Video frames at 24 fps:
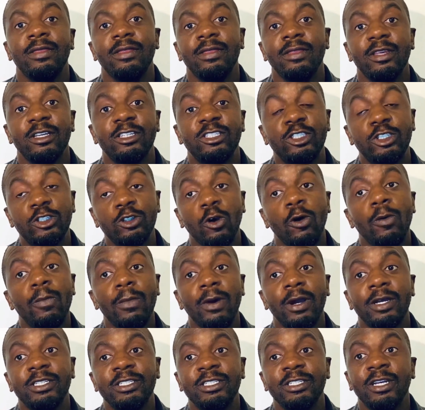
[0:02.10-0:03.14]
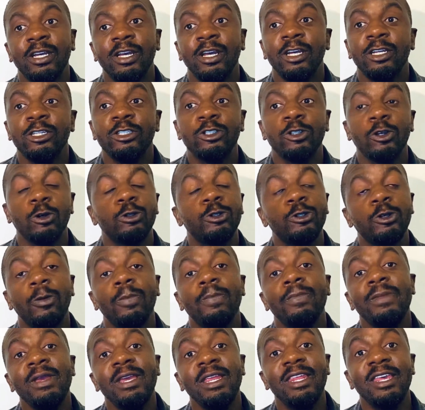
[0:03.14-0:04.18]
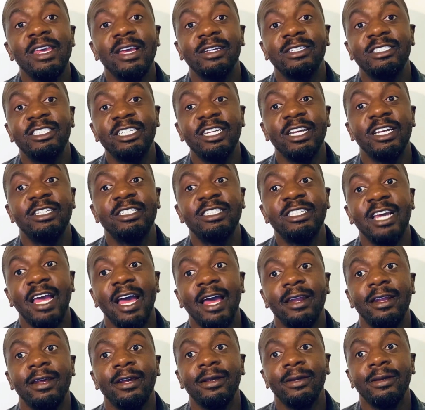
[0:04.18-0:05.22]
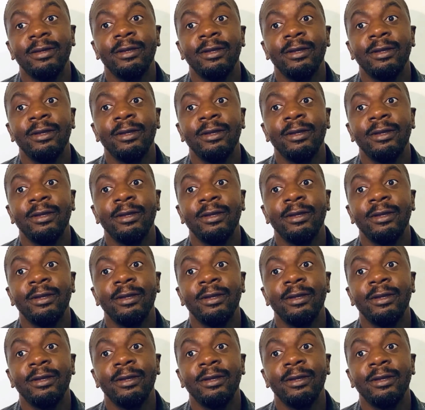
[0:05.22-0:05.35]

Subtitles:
There's so much social media chit chatter,